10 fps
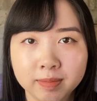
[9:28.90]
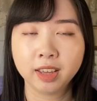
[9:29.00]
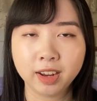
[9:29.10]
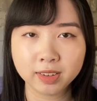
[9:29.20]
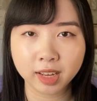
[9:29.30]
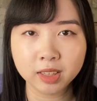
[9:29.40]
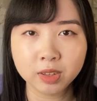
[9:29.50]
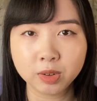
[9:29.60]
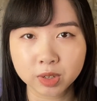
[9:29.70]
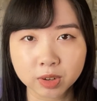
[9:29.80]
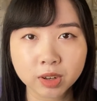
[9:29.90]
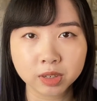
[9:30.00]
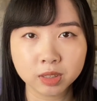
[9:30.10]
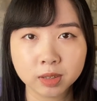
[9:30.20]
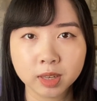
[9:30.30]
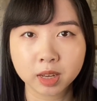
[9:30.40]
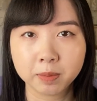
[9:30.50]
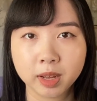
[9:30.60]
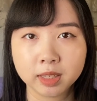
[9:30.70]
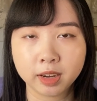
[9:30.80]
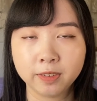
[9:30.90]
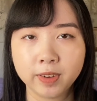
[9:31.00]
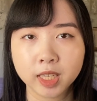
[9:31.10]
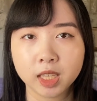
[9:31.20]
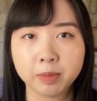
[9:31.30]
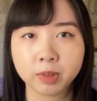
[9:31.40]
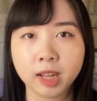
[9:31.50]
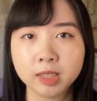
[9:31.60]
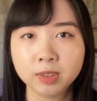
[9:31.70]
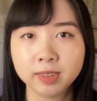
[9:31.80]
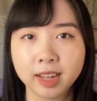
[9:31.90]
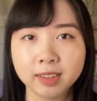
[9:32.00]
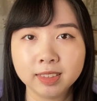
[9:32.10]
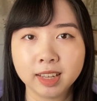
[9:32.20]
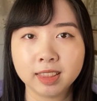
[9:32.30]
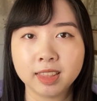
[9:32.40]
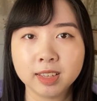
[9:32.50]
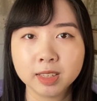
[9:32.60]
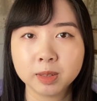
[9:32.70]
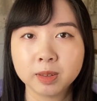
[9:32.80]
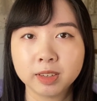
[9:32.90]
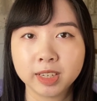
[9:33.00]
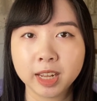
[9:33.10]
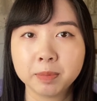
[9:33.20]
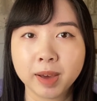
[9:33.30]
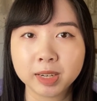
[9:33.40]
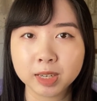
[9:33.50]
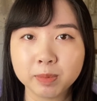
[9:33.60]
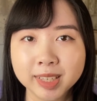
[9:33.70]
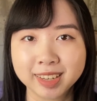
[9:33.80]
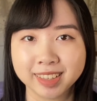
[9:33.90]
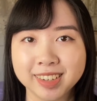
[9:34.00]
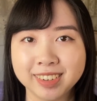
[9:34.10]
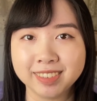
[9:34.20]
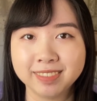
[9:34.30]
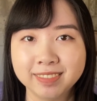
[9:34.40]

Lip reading: Here's how the new Zero cushion looks like on my entire face, and I'm glad to announce that this shade matches my skin tone.